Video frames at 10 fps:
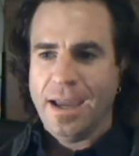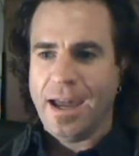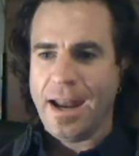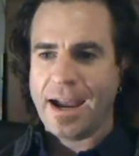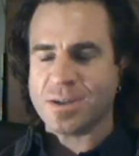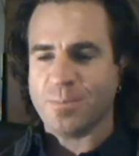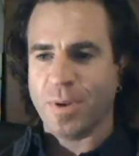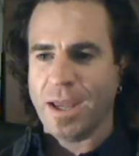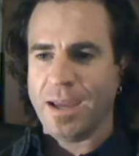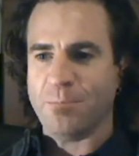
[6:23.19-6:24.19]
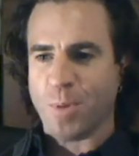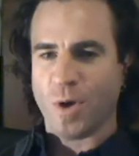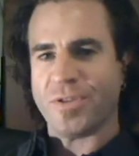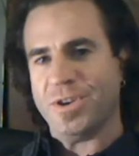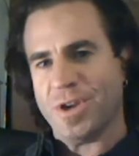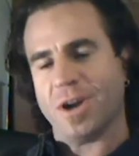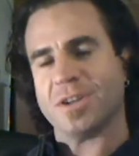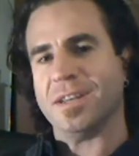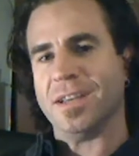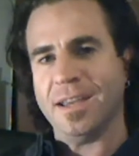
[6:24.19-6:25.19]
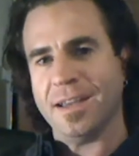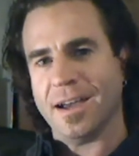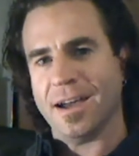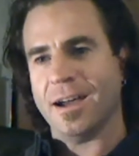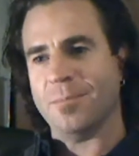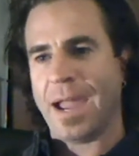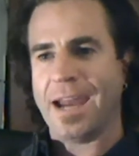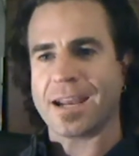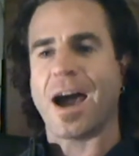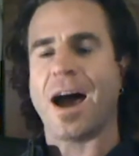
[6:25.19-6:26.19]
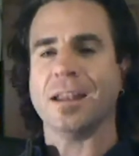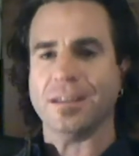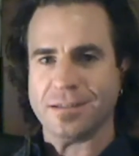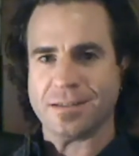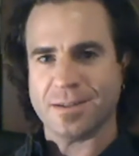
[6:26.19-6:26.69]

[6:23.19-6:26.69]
and I got to play both Darcy and Collins.